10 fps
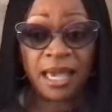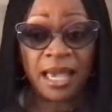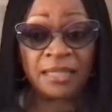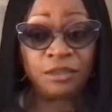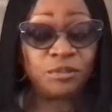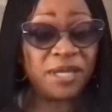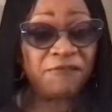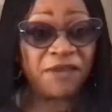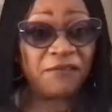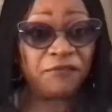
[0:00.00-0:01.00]
And do me a
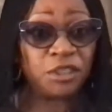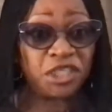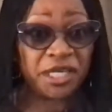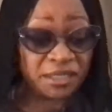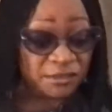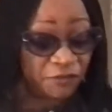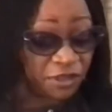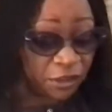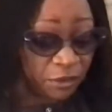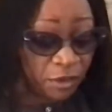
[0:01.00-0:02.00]
favor, share this
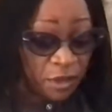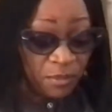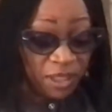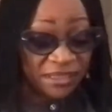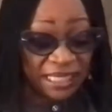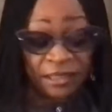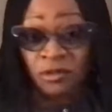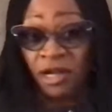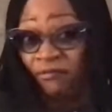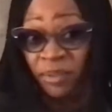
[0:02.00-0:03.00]
video, because
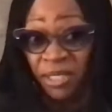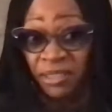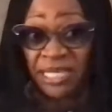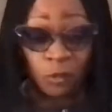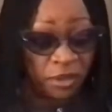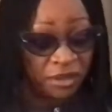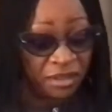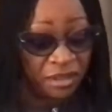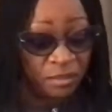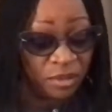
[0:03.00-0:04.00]
not because I want the
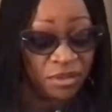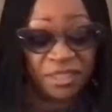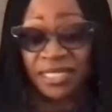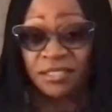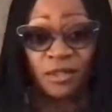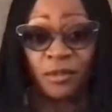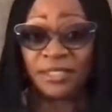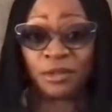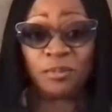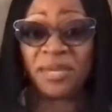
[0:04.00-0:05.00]
numbers. You guys know I
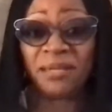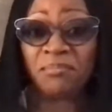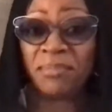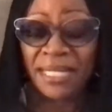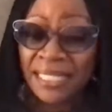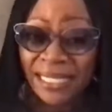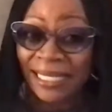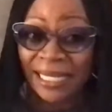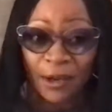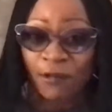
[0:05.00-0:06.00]
don't make
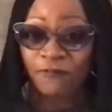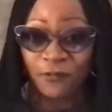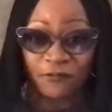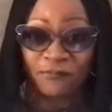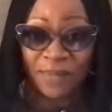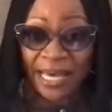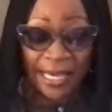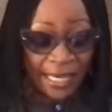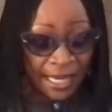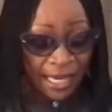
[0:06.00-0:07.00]
money off of
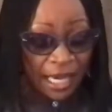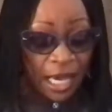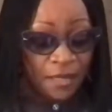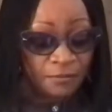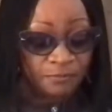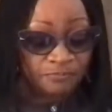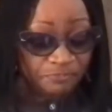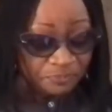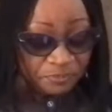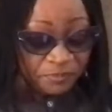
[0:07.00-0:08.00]
my, I
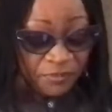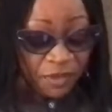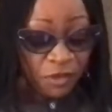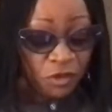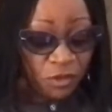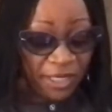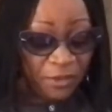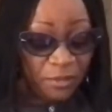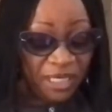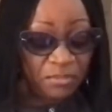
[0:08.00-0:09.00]

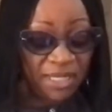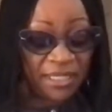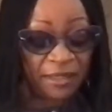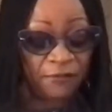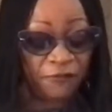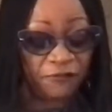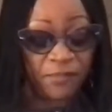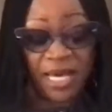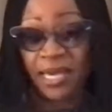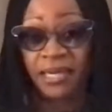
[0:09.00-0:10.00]
don't make money off of
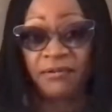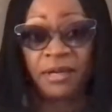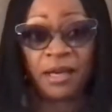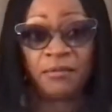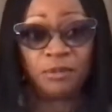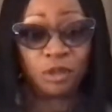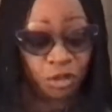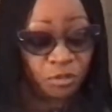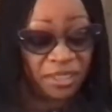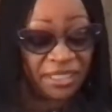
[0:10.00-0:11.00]
my
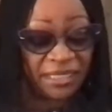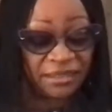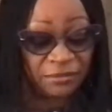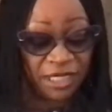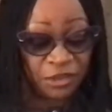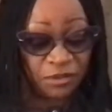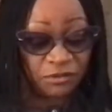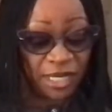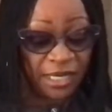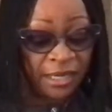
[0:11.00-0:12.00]
social media interactions,
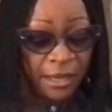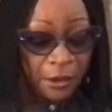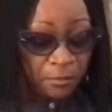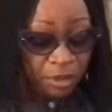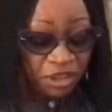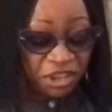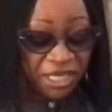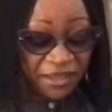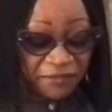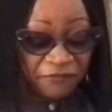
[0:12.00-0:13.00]
right? But
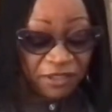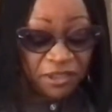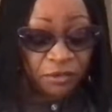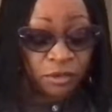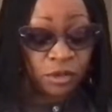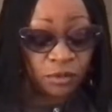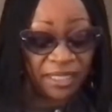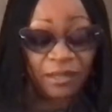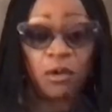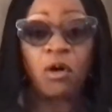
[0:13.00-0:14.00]
share the video so
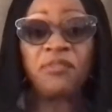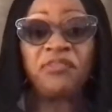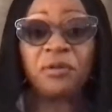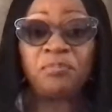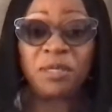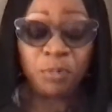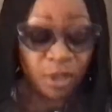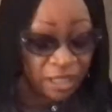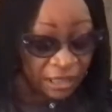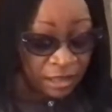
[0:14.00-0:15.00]
that other people
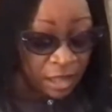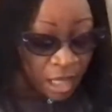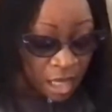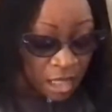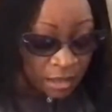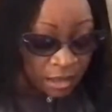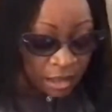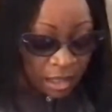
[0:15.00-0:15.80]
can learn.